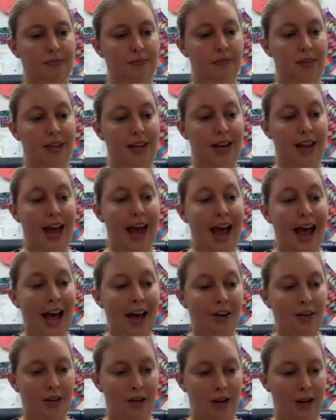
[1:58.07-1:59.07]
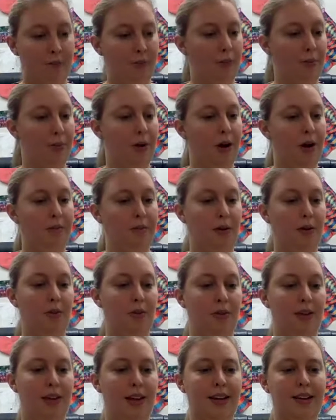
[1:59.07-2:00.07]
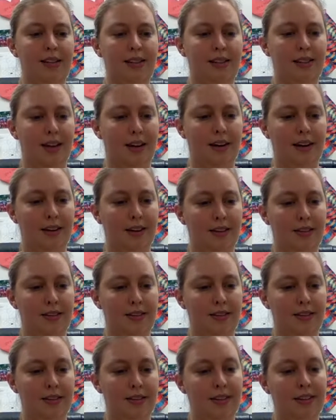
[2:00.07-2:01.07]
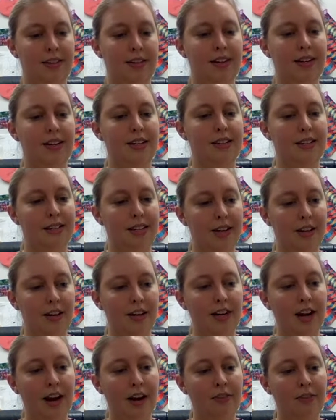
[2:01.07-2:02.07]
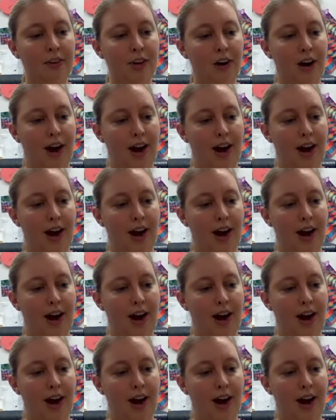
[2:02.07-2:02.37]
The cattle came upon me with like suddenness, staring out of their